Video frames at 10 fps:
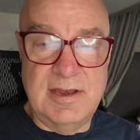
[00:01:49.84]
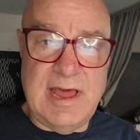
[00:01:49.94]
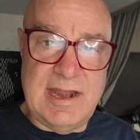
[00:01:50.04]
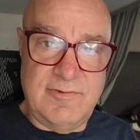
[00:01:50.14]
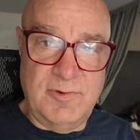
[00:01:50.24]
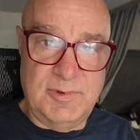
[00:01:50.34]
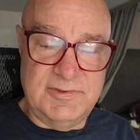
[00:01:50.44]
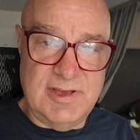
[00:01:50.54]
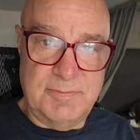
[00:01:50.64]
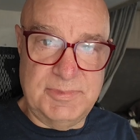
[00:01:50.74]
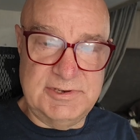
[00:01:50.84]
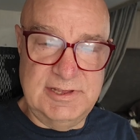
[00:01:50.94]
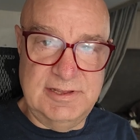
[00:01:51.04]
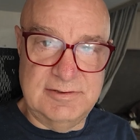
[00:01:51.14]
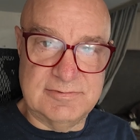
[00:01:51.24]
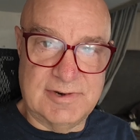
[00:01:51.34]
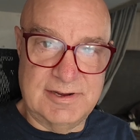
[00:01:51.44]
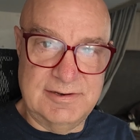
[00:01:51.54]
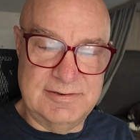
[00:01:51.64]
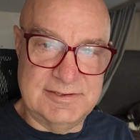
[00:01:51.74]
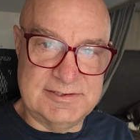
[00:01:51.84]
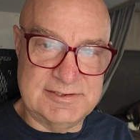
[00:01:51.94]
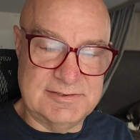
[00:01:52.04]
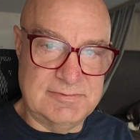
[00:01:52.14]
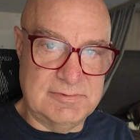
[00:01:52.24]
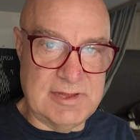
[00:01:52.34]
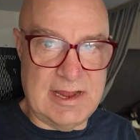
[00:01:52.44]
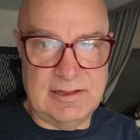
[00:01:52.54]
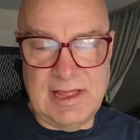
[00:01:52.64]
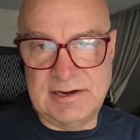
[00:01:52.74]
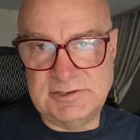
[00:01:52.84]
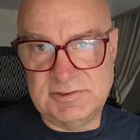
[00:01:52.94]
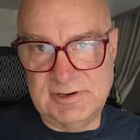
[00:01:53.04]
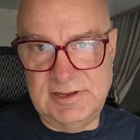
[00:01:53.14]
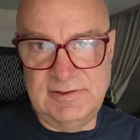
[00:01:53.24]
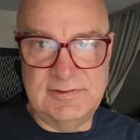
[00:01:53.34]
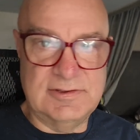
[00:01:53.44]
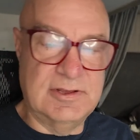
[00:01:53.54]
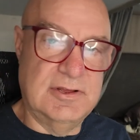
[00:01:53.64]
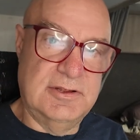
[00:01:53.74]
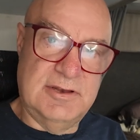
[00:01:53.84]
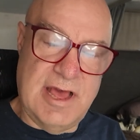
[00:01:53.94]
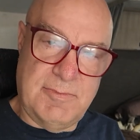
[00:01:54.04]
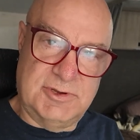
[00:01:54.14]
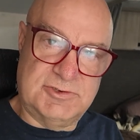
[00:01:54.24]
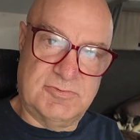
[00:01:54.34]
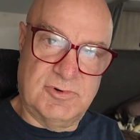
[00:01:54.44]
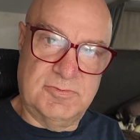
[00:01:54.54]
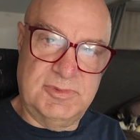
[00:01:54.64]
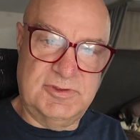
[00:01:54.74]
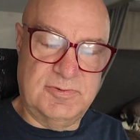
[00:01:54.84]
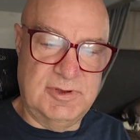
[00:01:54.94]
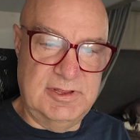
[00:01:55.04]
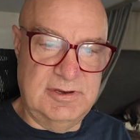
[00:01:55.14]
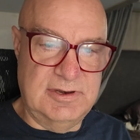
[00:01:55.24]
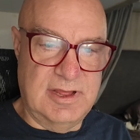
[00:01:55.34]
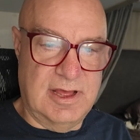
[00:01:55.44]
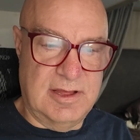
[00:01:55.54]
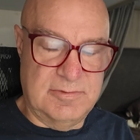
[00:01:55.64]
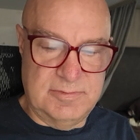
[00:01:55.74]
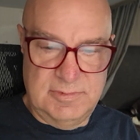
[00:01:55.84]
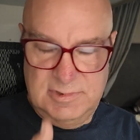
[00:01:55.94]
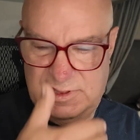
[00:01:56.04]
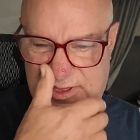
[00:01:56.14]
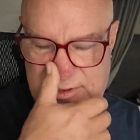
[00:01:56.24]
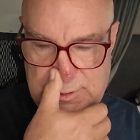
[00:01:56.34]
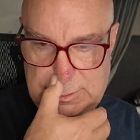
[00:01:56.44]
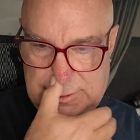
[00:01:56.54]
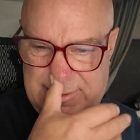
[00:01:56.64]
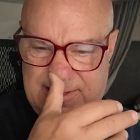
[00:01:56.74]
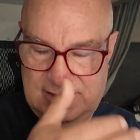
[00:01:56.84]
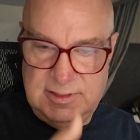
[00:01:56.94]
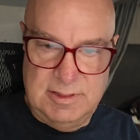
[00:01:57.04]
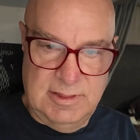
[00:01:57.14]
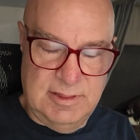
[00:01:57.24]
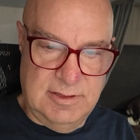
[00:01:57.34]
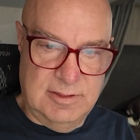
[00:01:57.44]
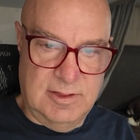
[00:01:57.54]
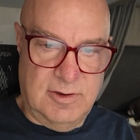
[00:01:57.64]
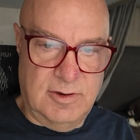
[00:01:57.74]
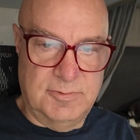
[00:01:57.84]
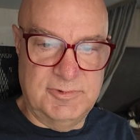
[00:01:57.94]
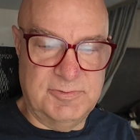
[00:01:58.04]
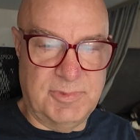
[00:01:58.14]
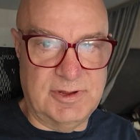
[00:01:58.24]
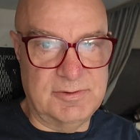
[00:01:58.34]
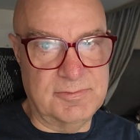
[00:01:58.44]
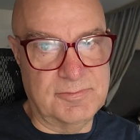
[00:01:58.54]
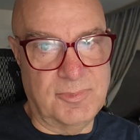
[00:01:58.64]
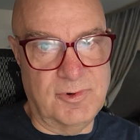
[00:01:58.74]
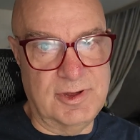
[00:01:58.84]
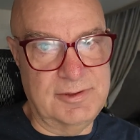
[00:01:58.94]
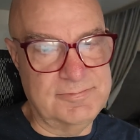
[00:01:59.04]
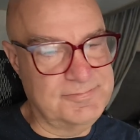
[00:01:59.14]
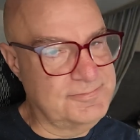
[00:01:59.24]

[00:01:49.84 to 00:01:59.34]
Not everyone's cup of tea, right? It's not a lot of trees, not much room between the homes, but boy,